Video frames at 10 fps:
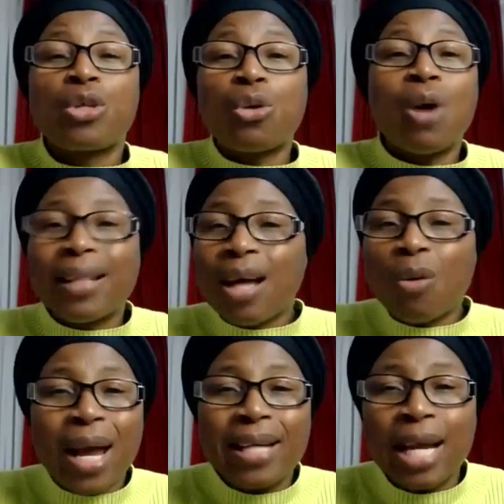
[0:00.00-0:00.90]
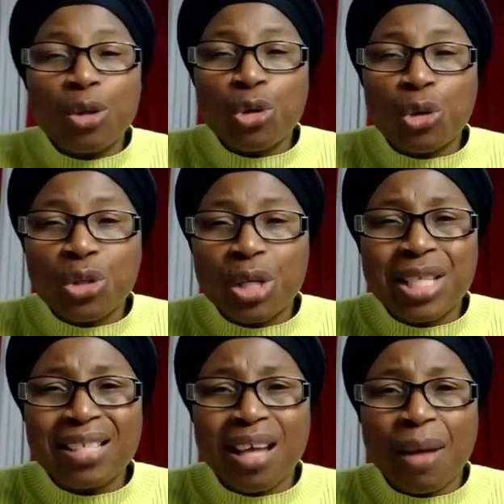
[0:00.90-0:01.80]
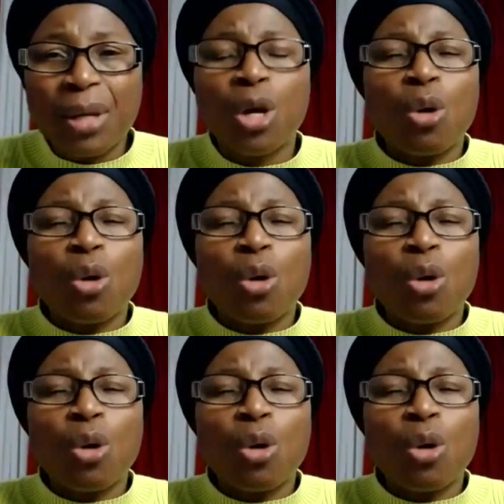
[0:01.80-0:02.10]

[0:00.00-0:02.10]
you and I were in the New uh, Testament,